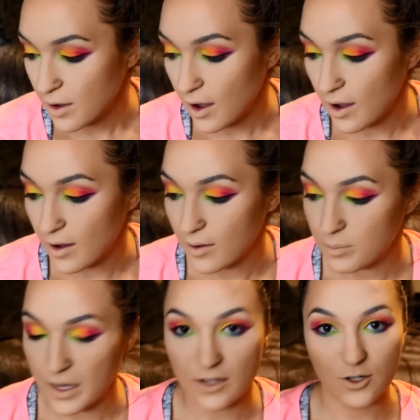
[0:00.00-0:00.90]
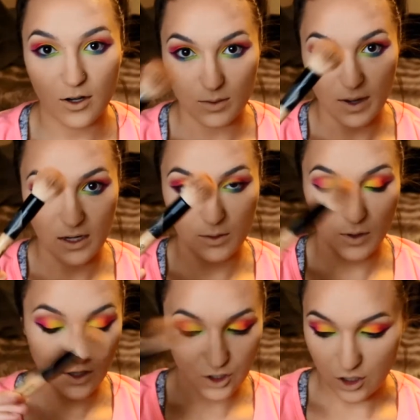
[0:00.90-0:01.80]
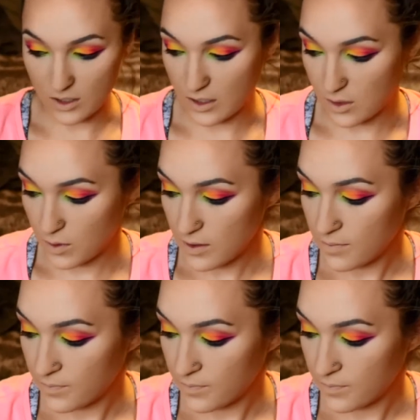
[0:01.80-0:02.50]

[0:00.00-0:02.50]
BH Cosmetics brush, just this one.